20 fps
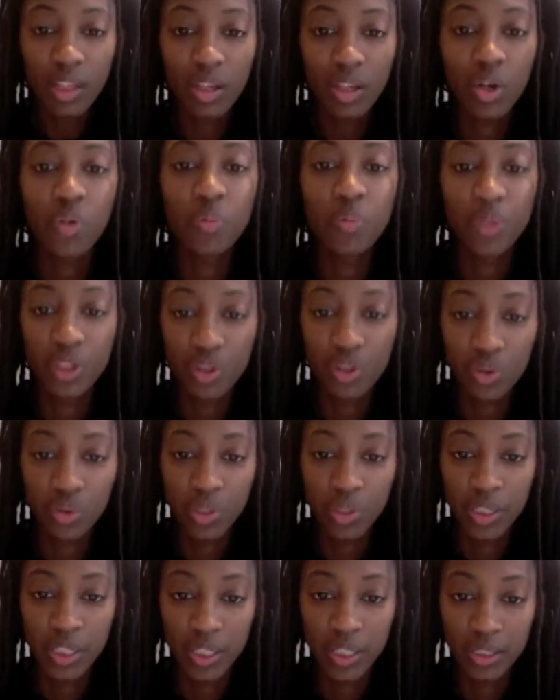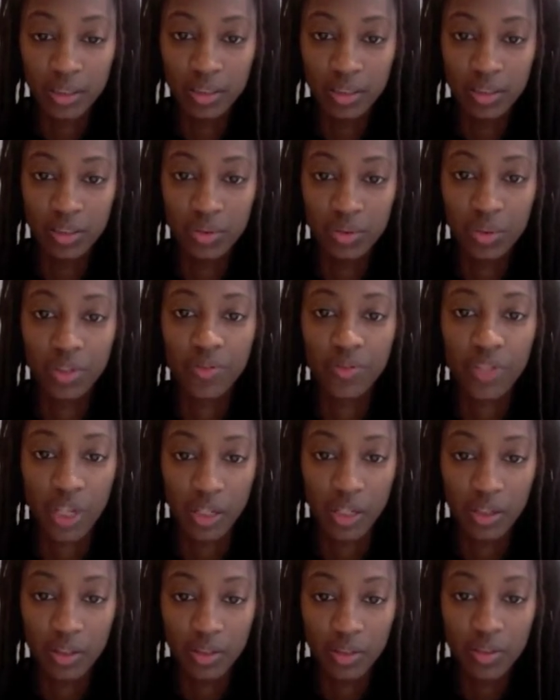opened the door to sort of
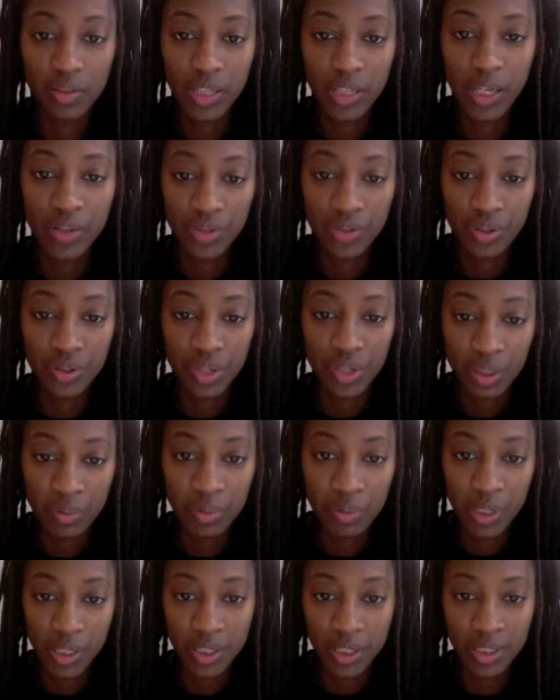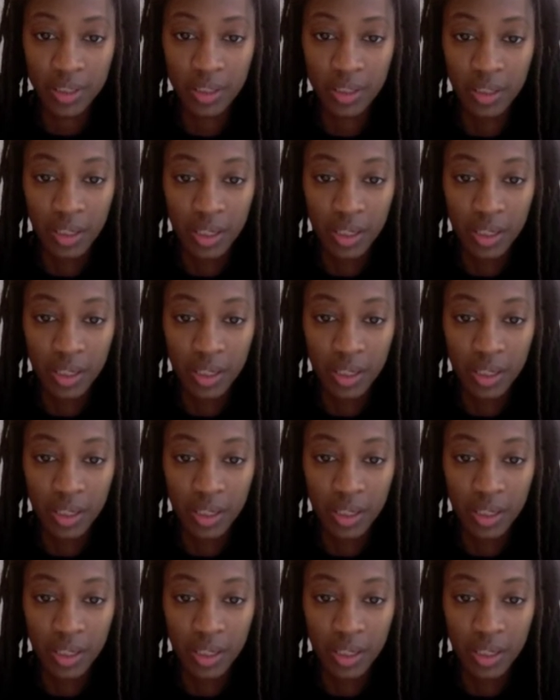counsel him on